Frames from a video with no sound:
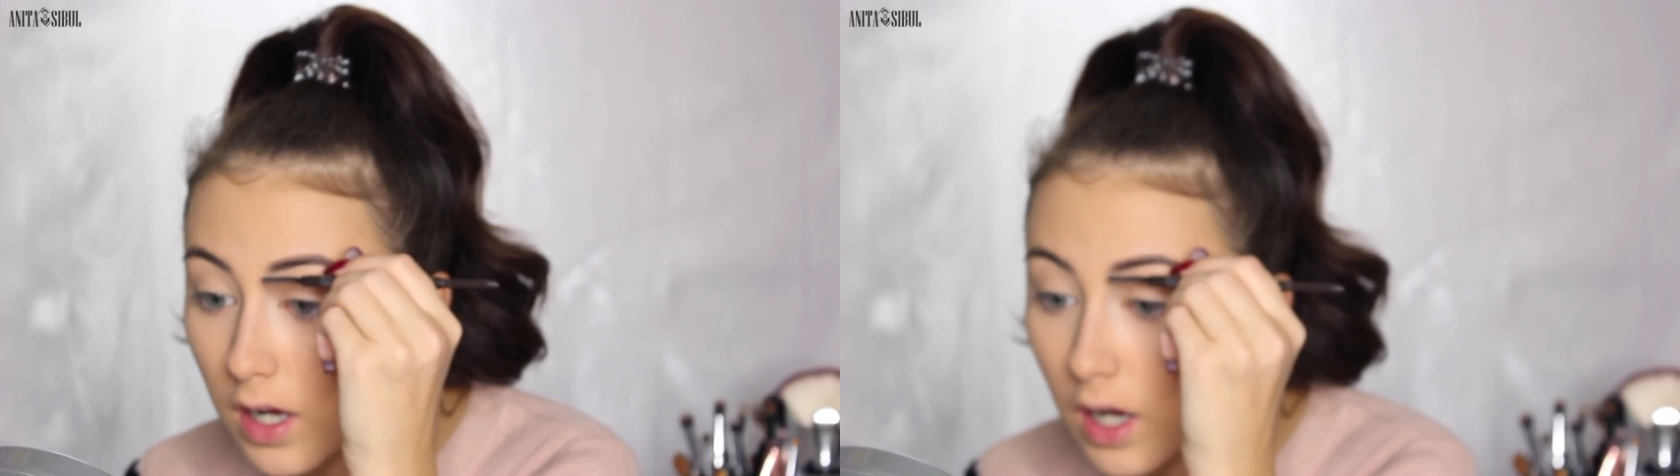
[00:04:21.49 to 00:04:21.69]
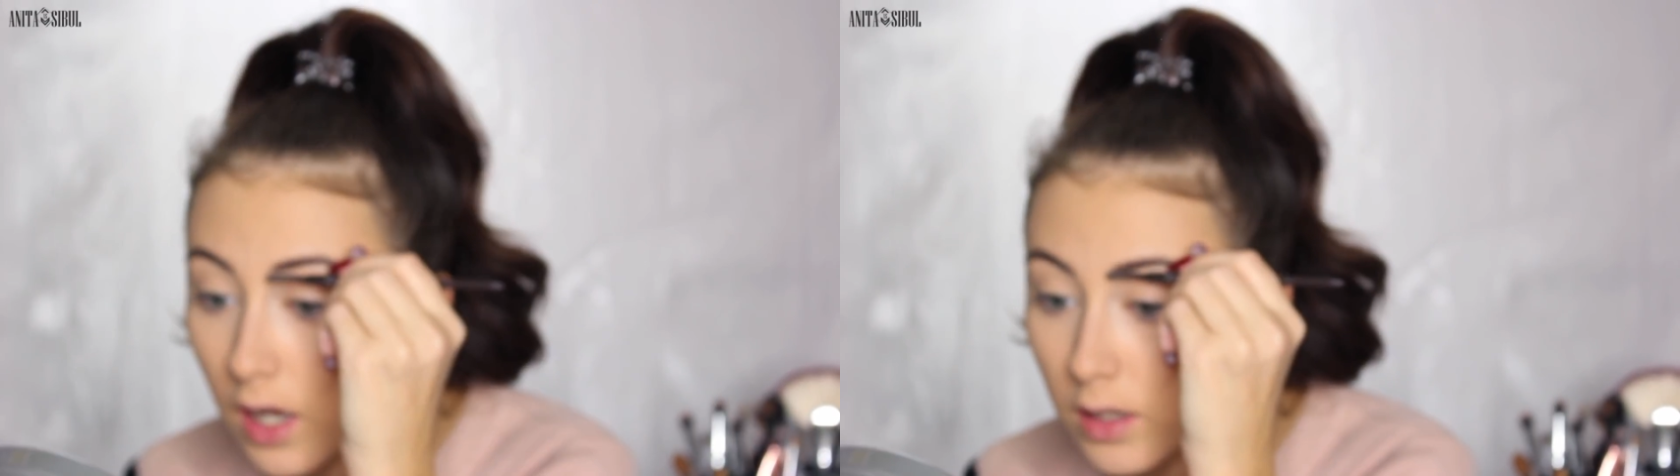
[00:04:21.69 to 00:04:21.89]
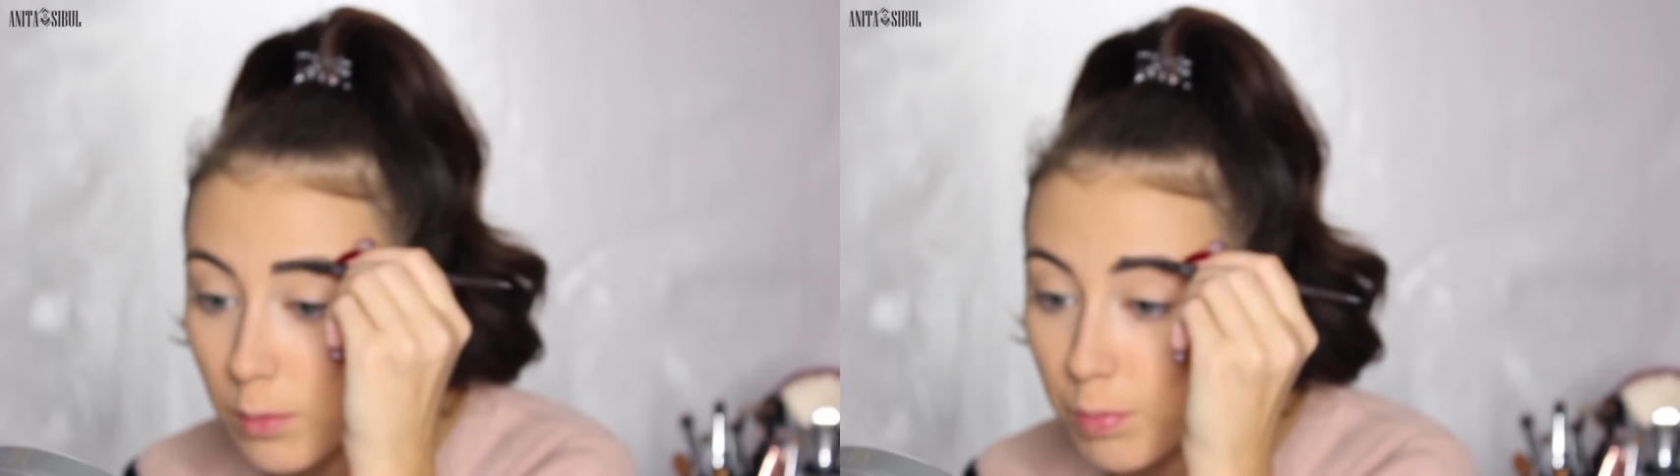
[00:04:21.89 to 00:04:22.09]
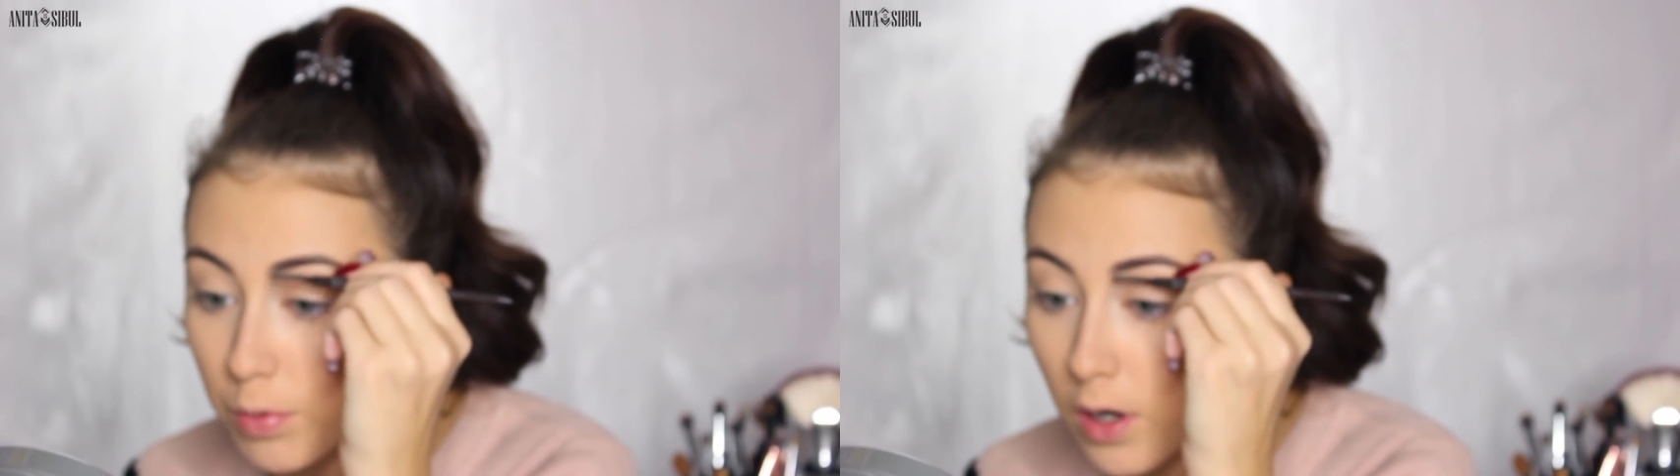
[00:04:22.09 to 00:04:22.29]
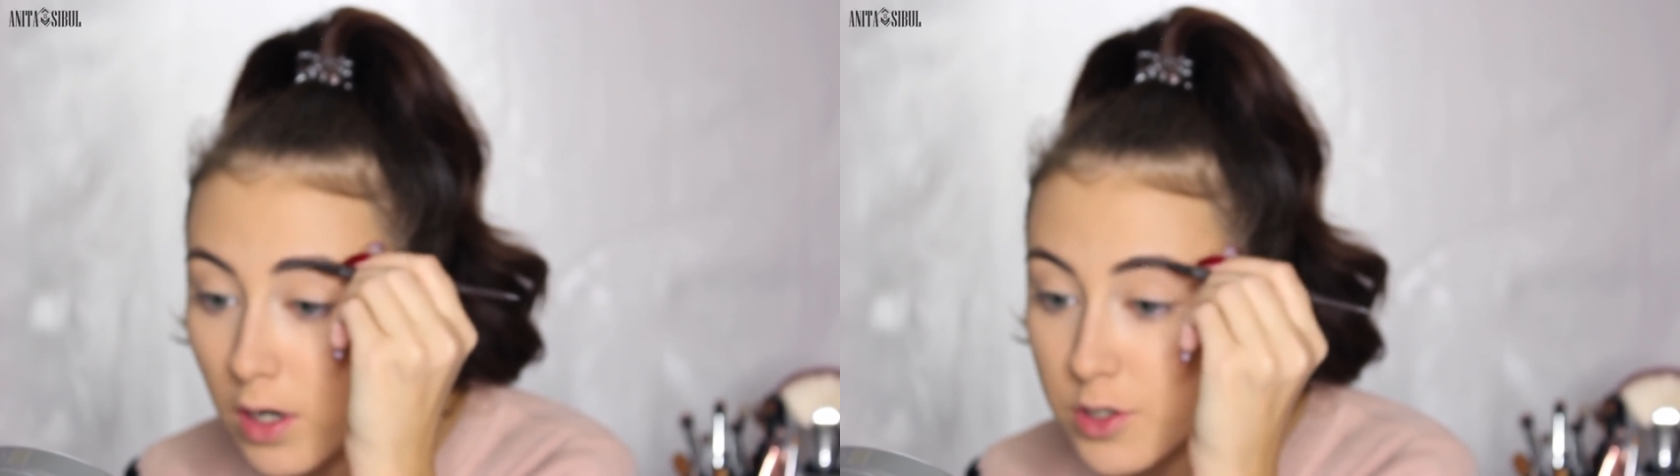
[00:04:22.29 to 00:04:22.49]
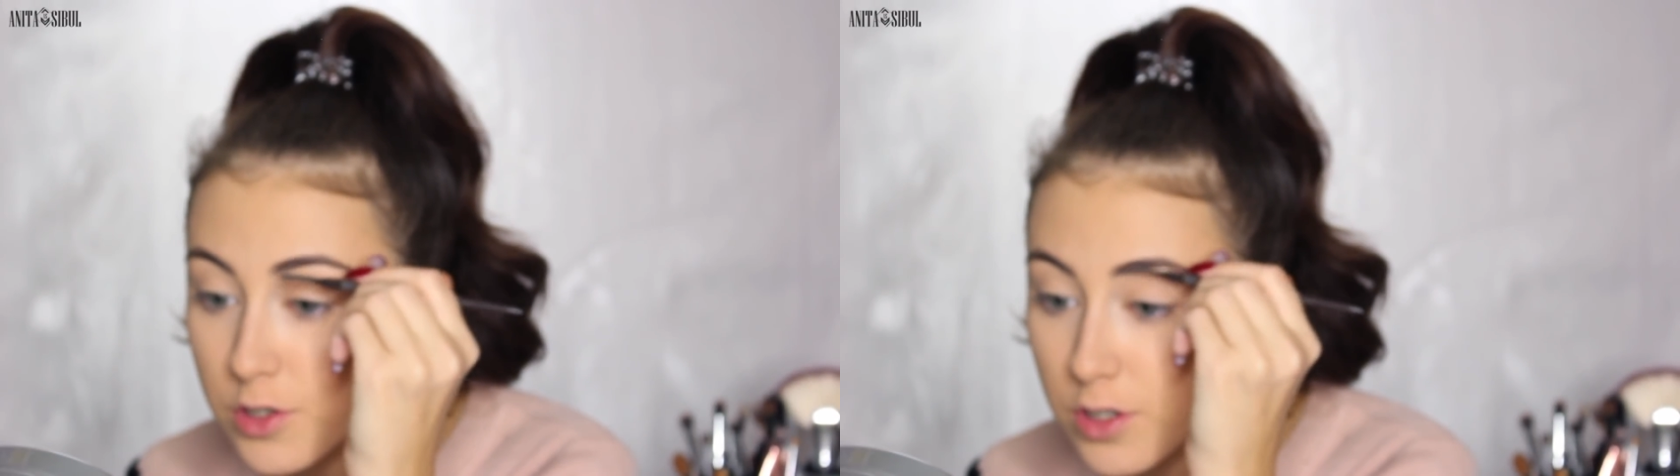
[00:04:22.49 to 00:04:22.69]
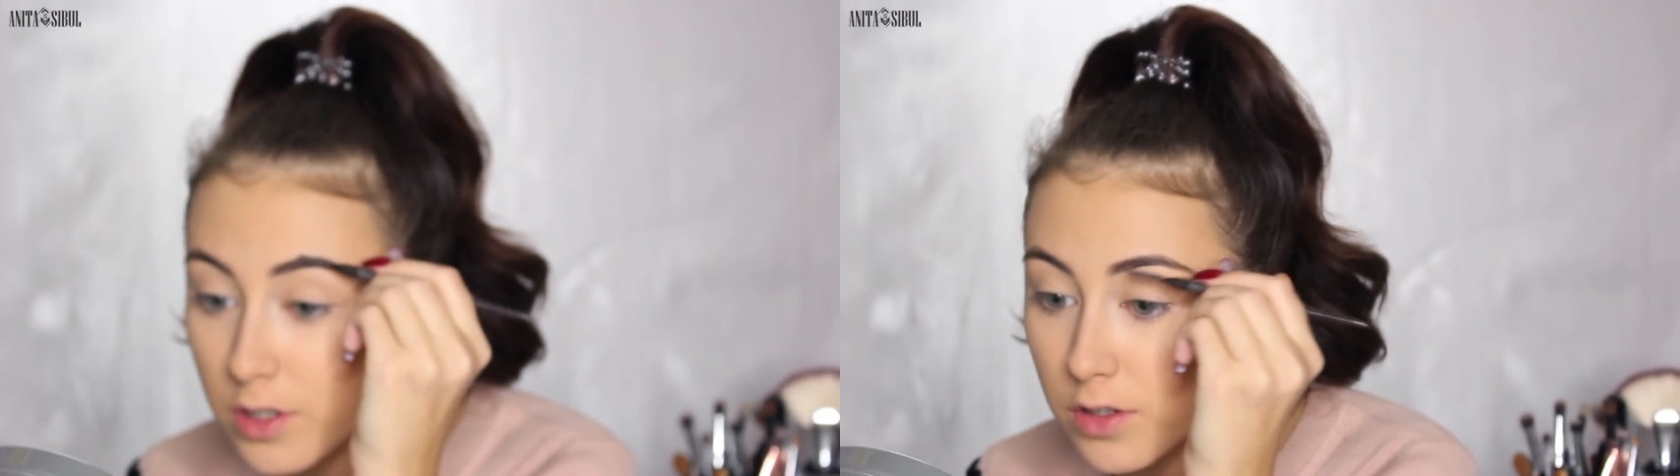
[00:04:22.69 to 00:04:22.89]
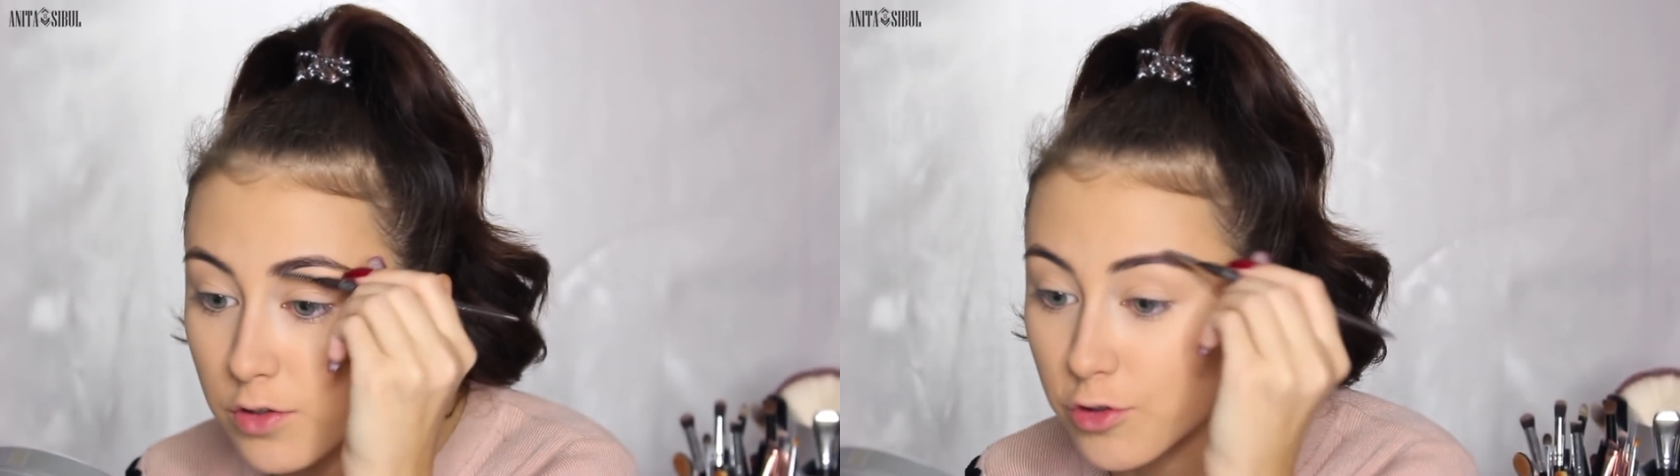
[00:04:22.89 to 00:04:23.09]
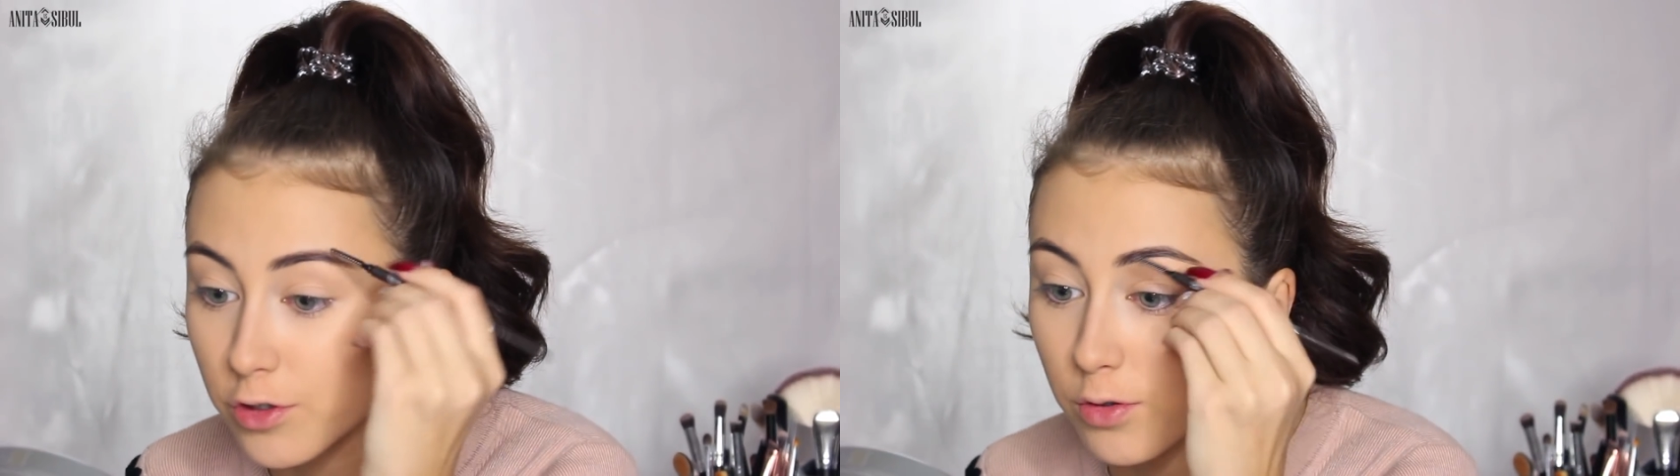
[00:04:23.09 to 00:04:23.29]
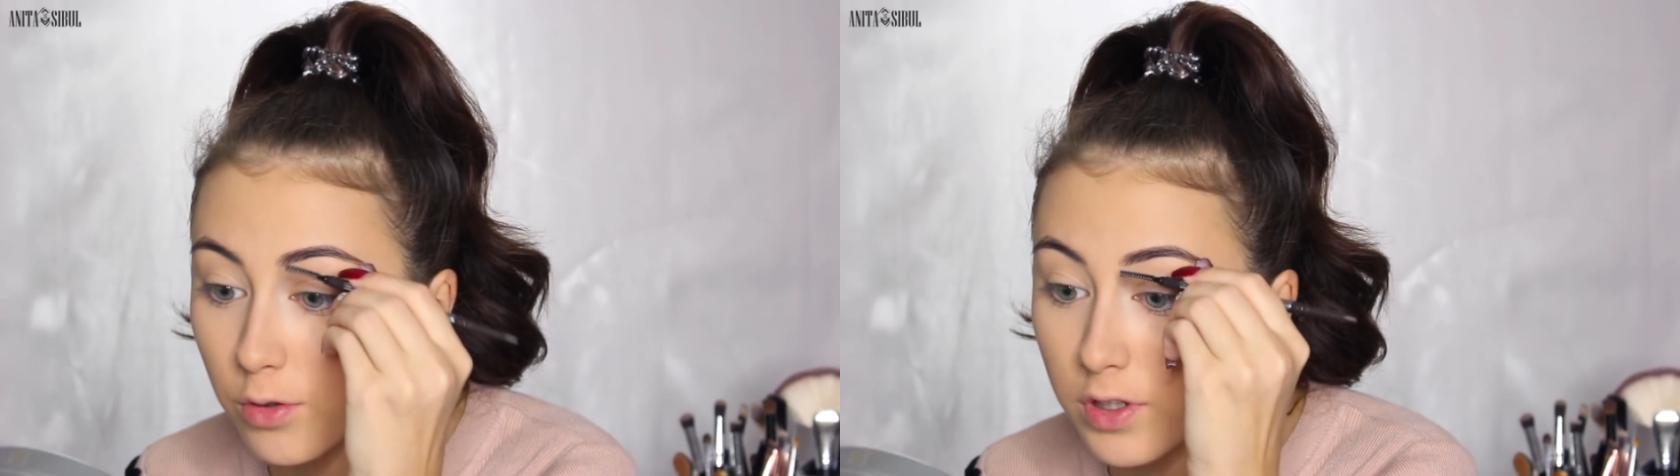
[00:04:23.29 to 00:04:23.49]
and brush
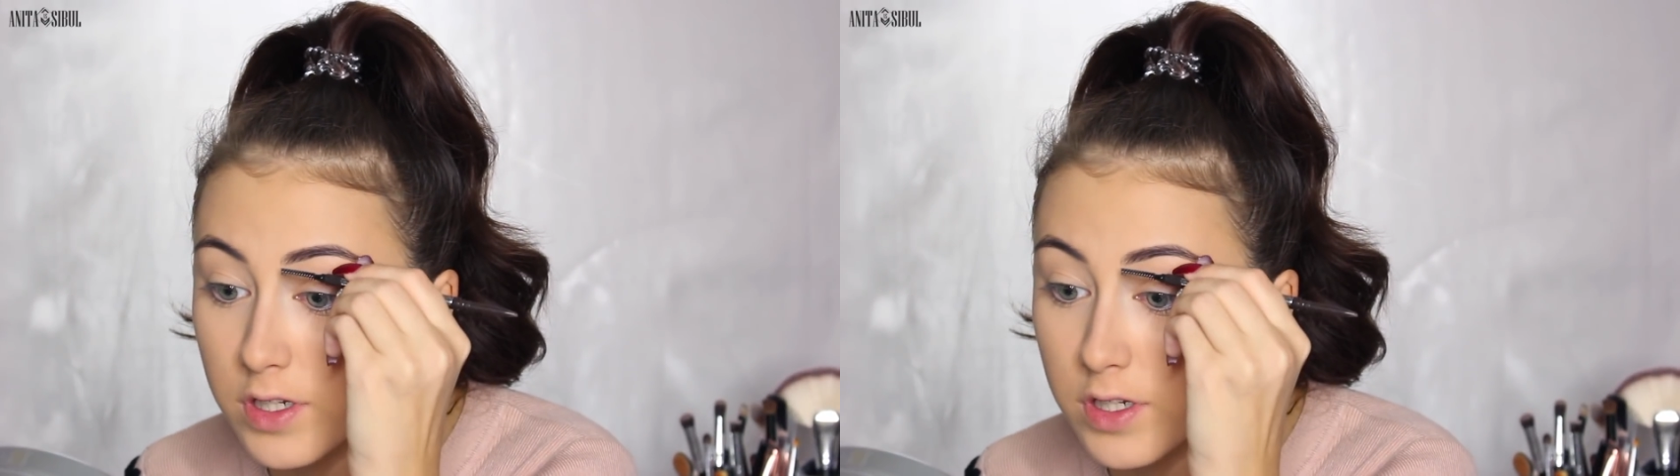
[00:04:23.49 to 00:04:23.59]
through